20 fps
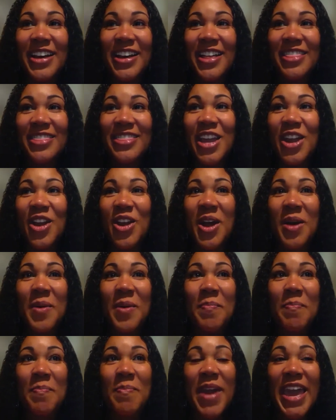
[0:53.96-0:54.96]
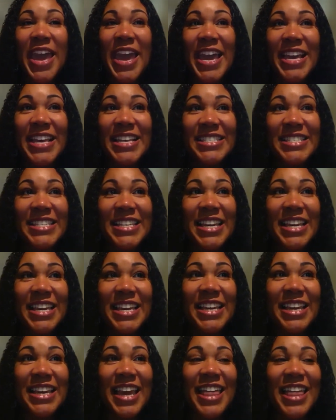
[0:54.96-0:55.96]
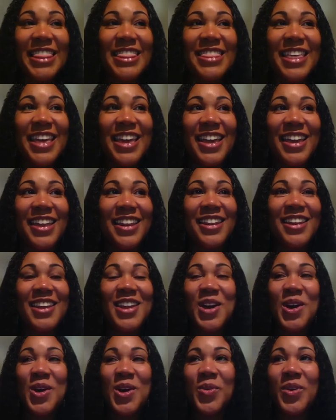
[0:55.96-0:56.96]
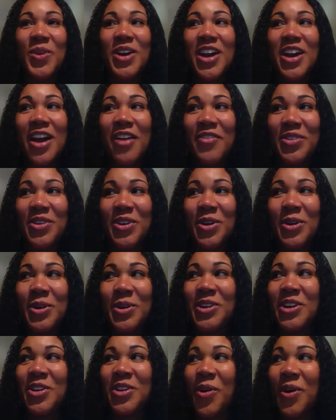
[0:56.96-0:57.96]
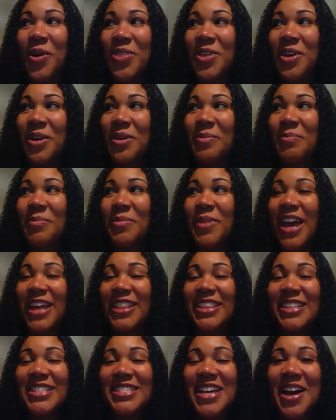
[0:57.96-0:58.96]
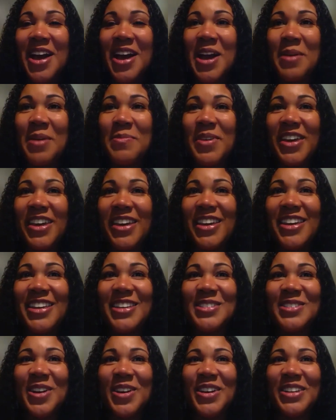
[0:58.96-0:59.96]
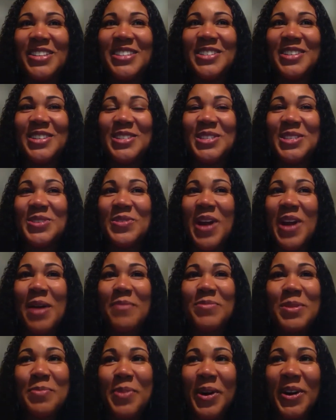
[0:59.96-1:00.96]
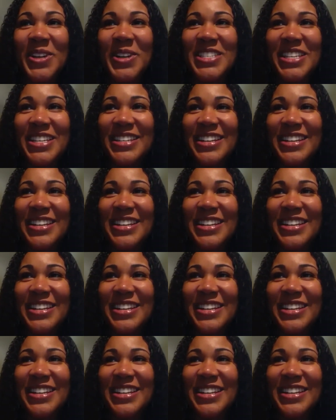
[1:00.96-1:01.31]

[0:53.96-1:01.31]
They're amazing. And then when Governor Northam at the time, he started to describe the person,